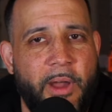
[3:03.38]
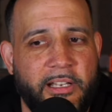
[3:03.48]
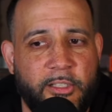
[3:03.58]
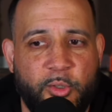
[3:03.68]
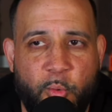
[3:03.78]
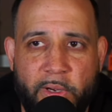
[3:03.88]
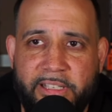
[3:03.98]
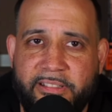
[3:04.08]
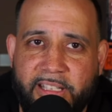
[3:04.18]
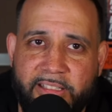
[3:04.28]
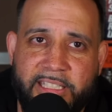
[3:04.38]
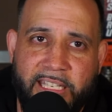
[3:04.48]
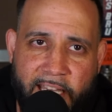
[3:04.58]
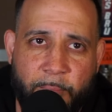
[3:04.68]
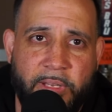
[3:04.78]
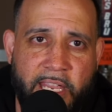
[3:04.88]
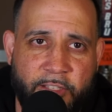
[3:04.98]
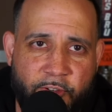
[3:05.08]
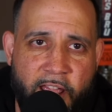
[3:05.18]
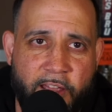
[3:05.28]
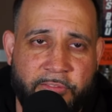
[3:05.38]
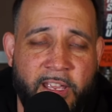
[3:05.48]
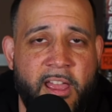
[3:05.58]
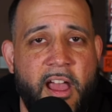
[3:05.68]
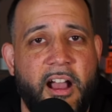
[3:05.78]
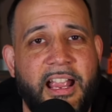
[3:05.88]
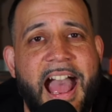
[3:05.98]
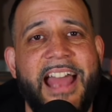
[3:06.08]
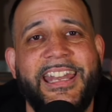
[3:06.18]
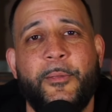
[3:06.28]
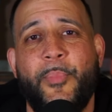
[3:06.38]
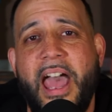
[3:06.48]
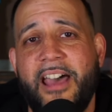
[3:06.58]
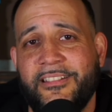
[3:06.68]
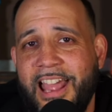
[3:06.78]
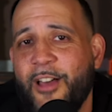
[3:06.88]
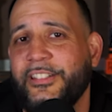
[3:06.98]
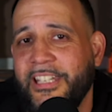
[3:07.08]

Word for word: about the twenty sixteen N B A draft. A guy named Pascal